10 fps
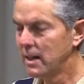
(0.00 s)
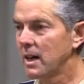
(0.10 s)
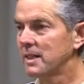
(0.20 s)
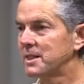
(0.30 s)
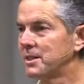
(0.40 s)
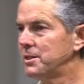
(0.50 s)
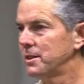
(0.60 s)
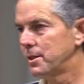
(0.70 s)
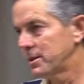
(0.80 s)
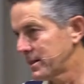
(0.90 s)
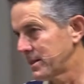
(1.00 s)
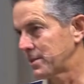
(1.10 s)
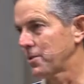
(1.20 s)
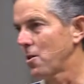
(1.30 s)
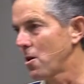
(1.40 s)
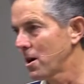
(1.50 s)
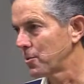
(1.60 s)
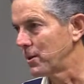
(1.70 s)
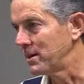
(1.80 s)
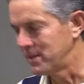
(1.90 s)
God says, you did this the hard
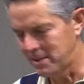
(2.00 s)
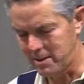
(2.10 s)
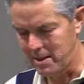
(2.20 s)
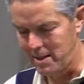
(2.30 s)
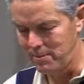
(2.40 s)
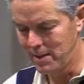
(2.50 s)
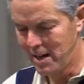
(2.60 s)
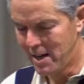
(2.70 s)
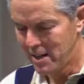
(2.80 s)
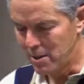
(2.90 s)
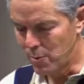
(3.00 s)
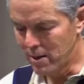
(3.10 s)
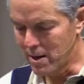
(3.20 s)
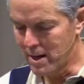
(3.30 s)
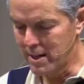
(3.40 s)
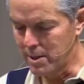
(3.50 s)
way this time. You went on in